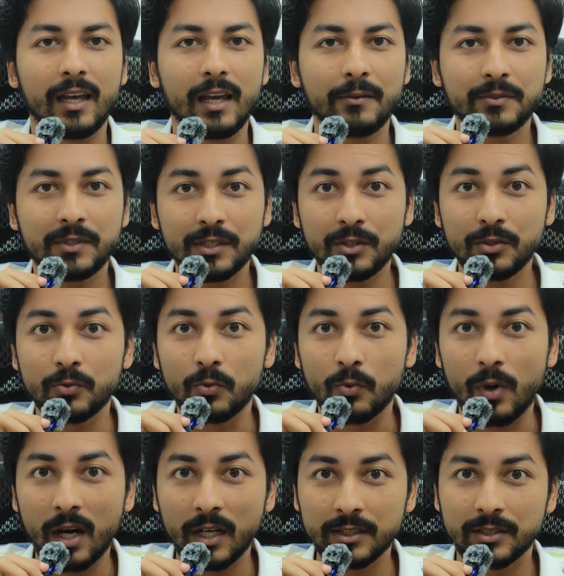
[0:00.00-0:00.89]
after you
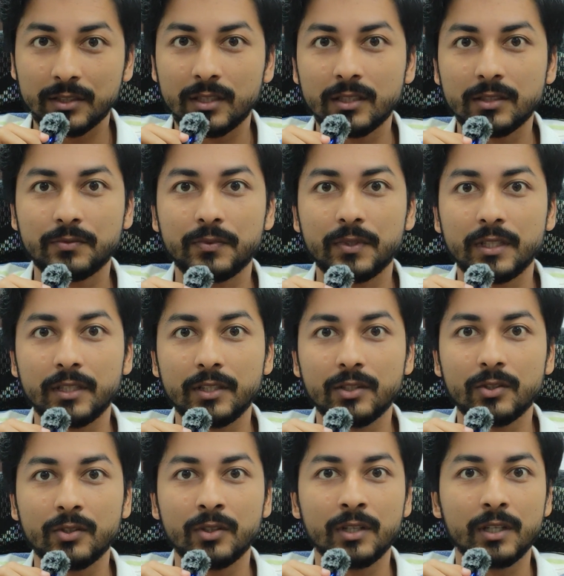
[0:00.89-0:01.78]
watch this
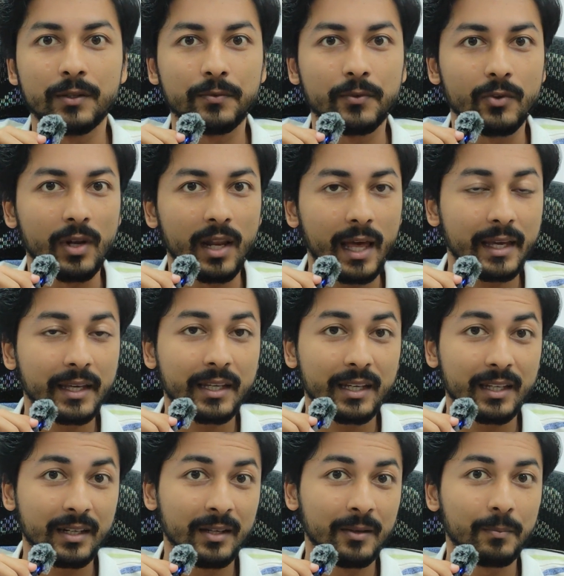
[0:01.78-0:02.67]
video, if you
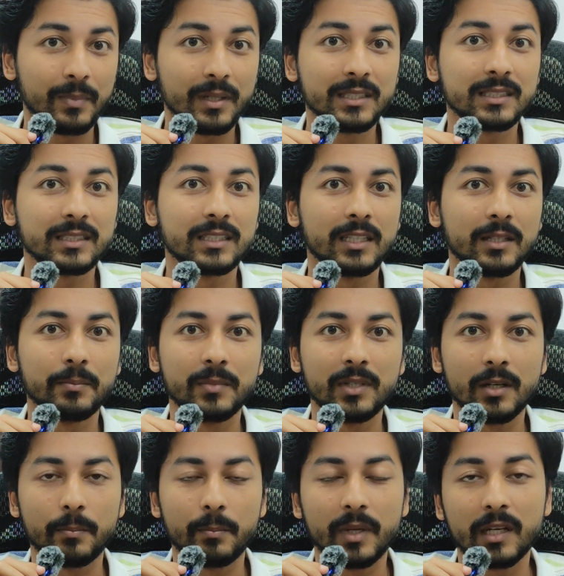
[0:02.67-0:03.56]
like it, please give
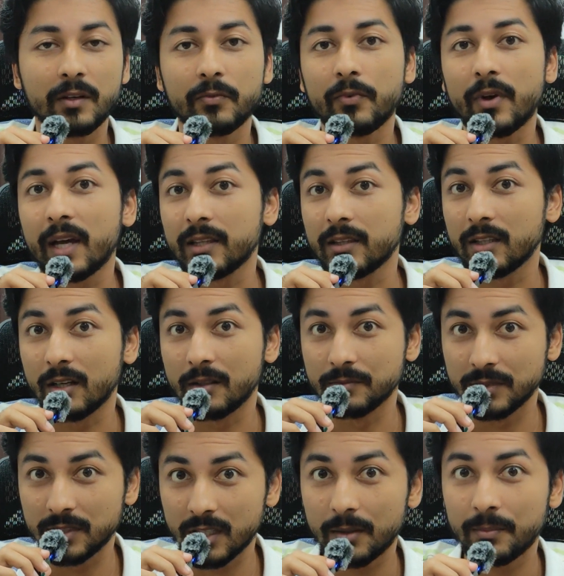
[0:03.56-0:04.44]
me a big fat
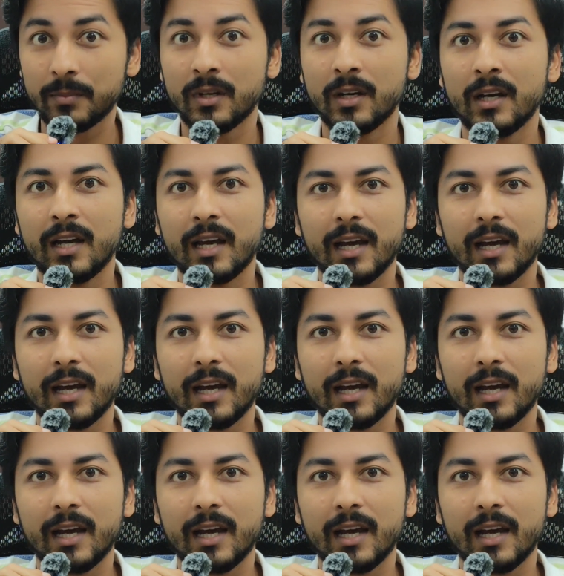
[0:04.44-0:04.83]
thumbs up,